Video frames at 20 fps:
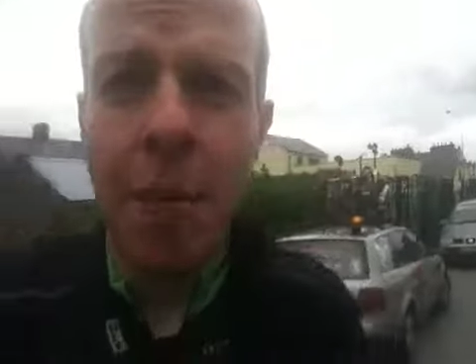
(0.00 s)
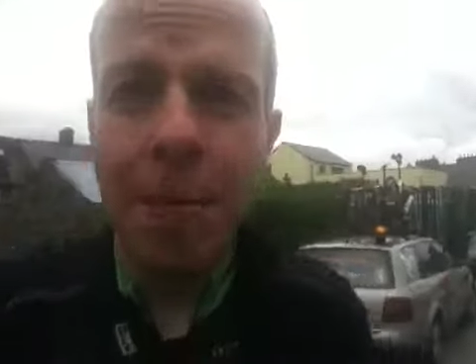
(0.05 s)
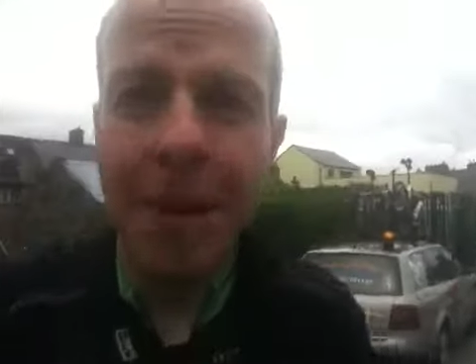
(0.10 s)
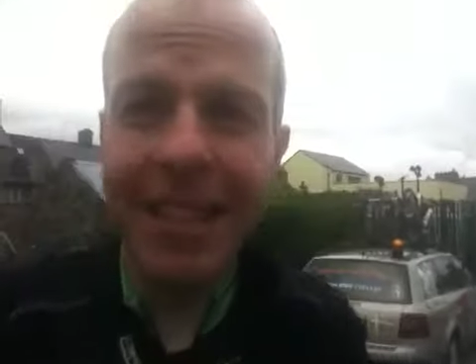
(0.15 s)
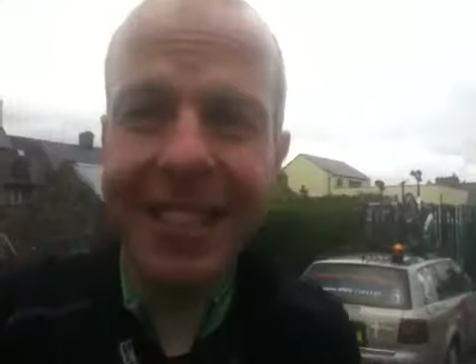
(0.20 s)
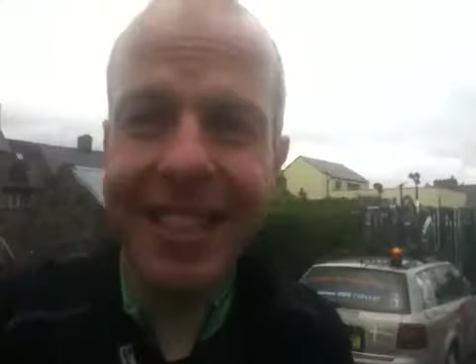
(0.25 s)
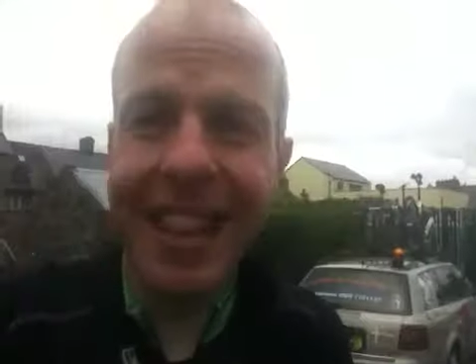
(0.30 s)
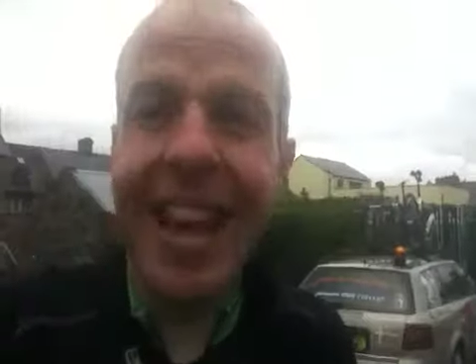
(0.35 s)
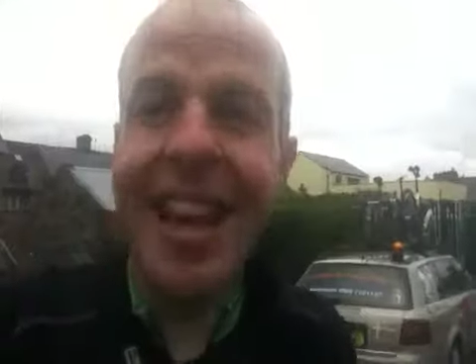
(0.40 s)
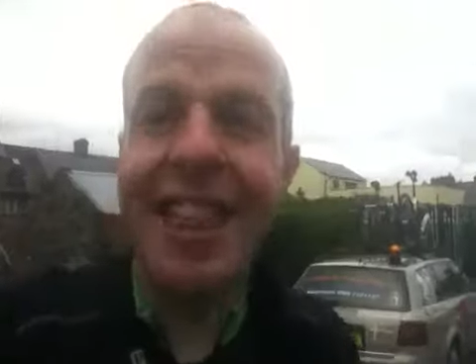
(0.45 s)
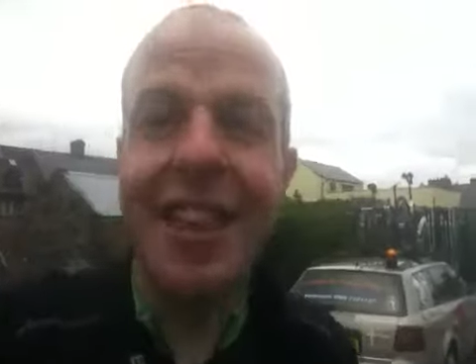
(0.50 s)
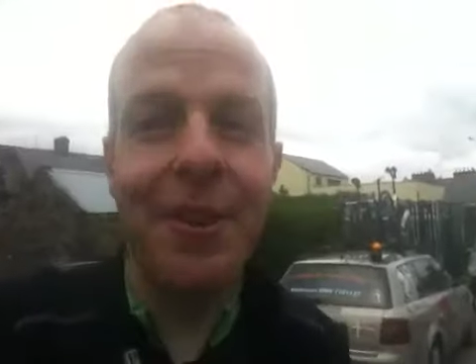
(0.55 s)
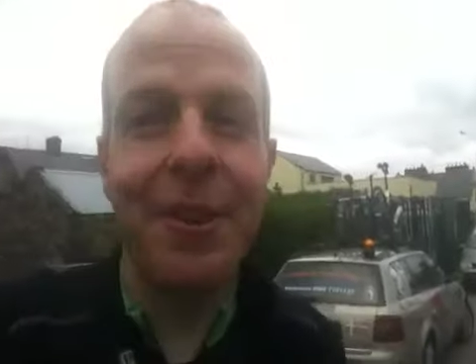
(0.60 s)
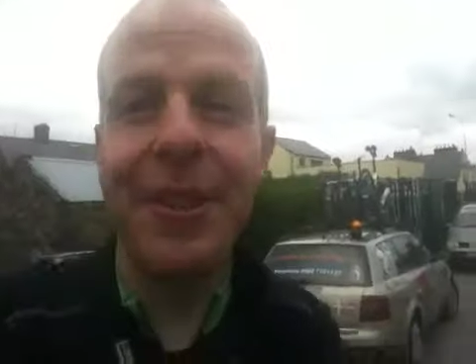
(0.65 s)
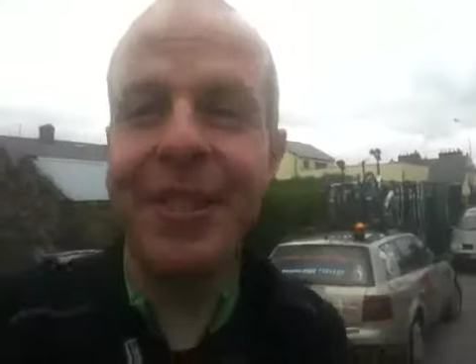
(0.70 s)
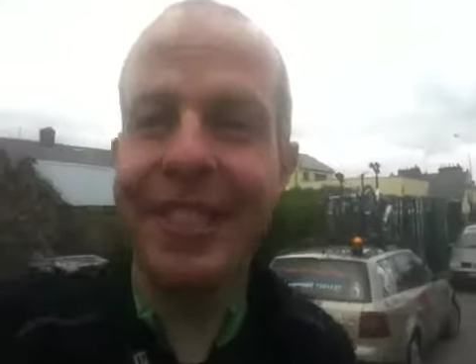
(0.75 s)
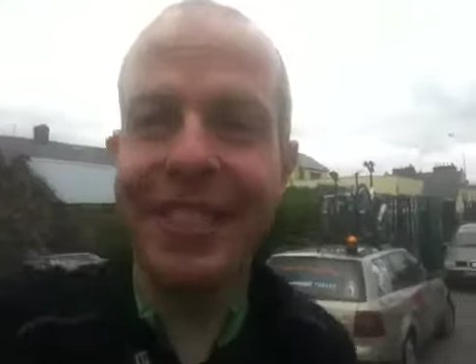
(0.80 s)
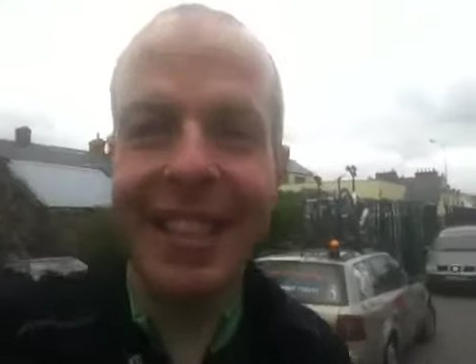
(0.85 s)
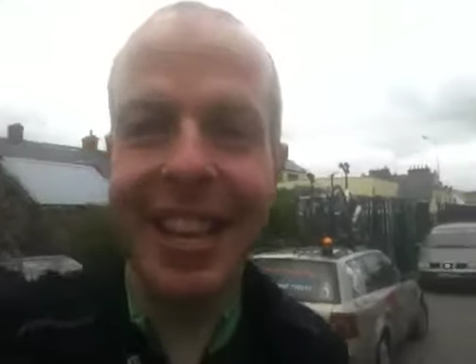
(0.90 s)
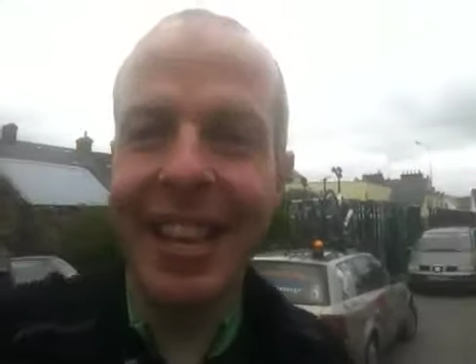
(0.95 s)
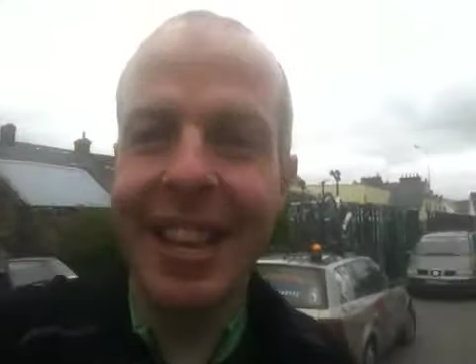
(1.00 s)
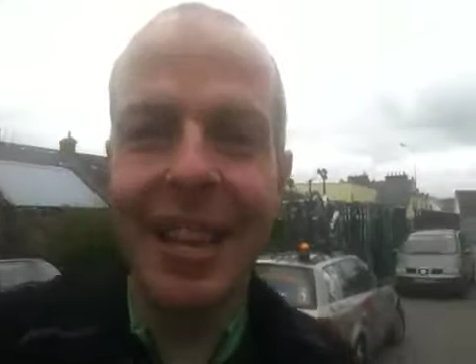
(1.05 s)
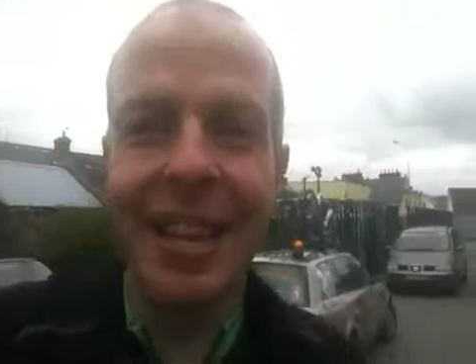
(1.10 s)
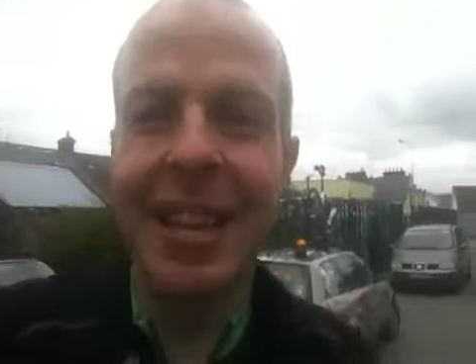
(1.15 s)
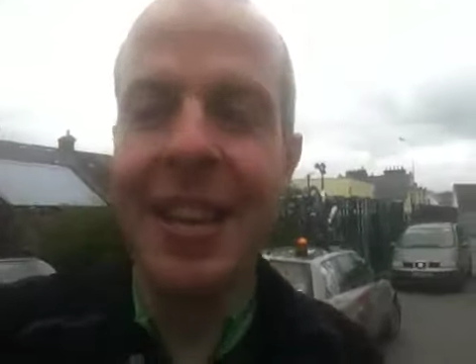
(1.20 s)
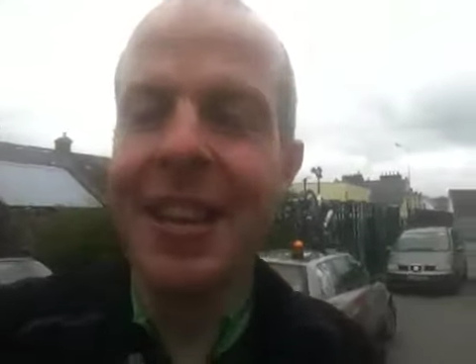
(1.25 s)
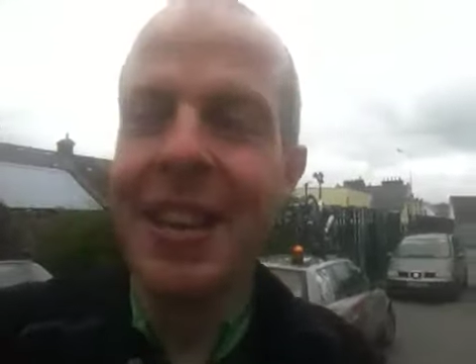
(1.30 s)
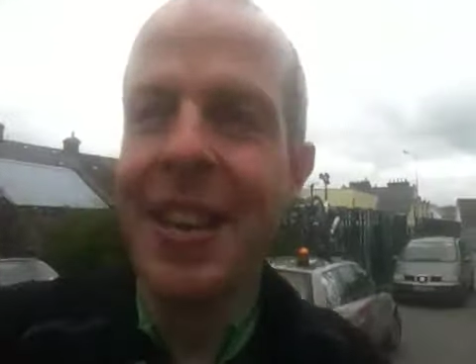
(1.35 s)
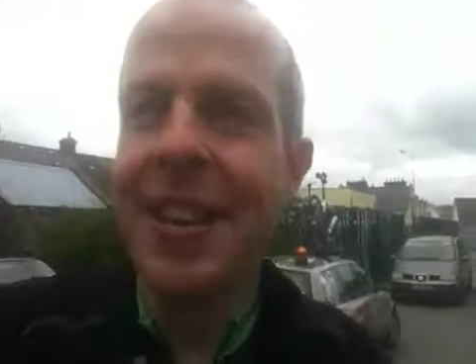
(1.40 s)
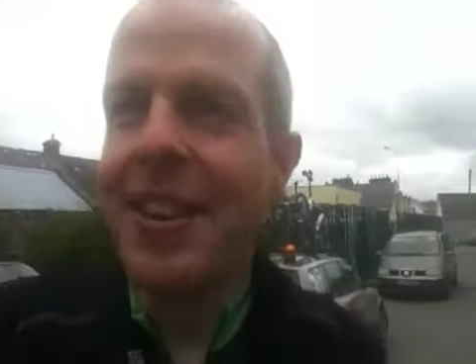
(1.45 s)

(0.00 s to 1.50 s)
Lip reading: Basically, there was like,